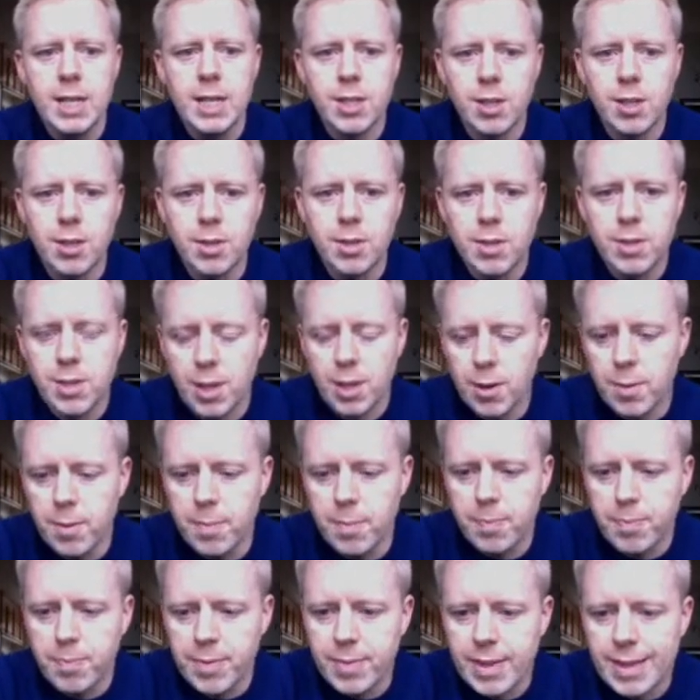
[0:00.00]

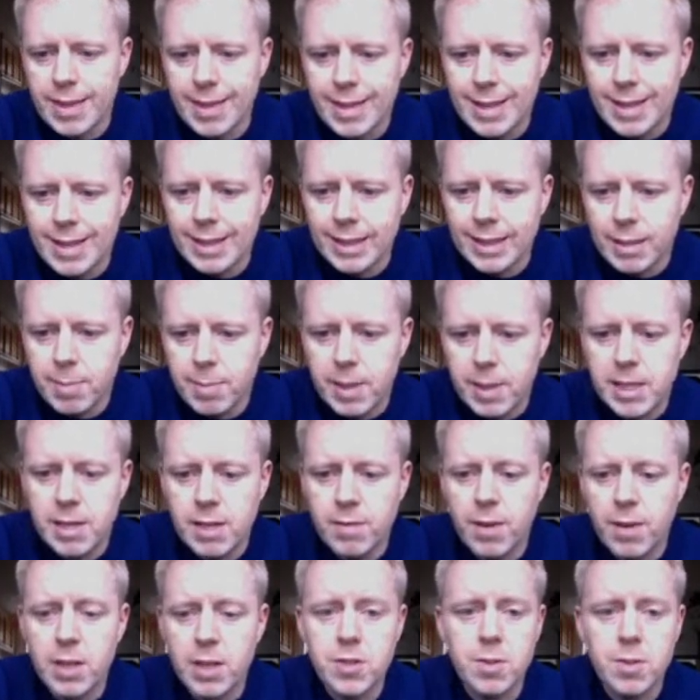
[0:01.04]
So the
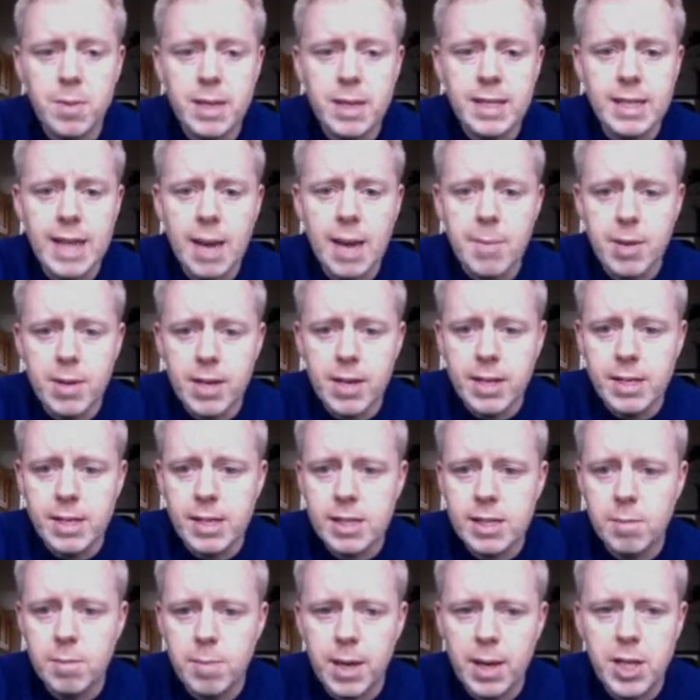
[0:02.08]
best advice from the examiners
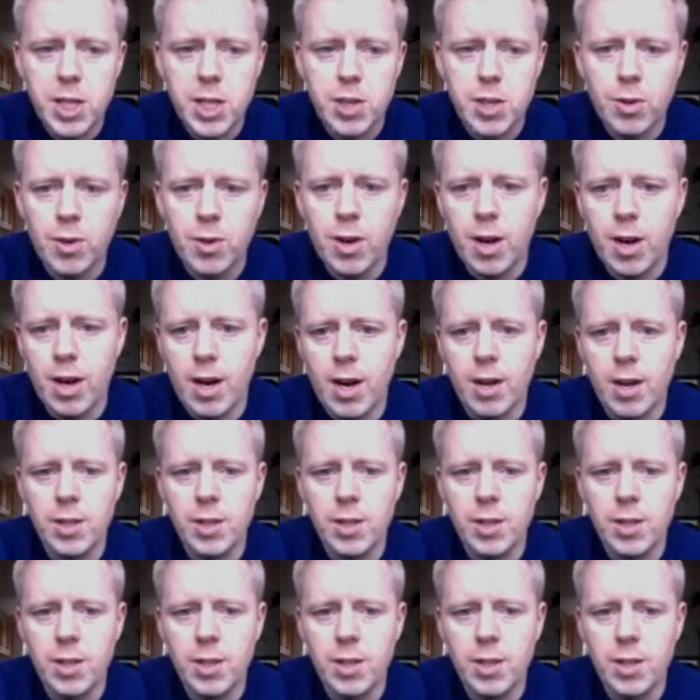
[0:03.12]
is to base your